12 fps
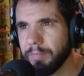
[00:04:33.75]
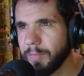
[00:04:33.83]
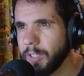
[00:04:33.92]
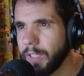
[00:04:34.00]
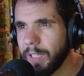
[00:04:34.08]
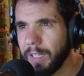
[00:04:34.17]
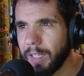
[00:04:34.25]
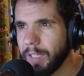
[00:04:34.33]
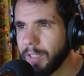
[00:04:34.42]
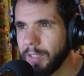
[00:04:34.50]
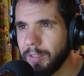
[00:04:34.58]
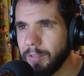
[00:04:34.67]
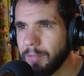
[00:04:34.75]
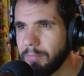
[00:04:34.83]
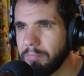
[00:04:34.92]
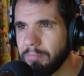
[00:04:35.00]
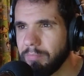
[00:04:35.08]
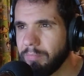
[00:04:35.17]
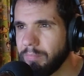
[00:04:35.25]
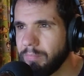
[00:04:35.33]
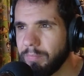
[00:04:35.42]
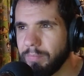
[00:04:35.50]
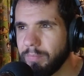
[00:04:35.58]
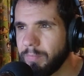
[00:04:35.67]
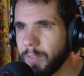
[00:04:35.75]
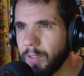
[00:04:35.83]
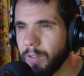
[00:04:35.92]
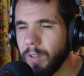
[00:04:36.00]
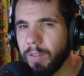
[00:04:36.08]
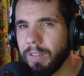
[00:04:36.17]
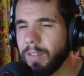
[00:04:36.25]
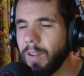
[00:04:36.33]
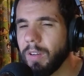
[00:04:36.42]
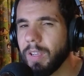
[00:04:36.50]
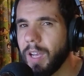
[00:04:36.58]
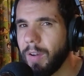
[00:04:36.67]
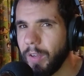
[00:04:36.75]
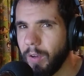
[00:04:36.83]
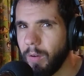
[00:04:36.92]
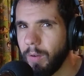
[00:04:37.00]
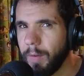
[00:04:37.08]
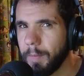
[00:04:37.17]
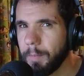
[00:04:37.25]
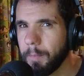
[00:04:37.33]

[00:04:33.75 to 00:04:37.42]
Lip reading: there's a lot going on.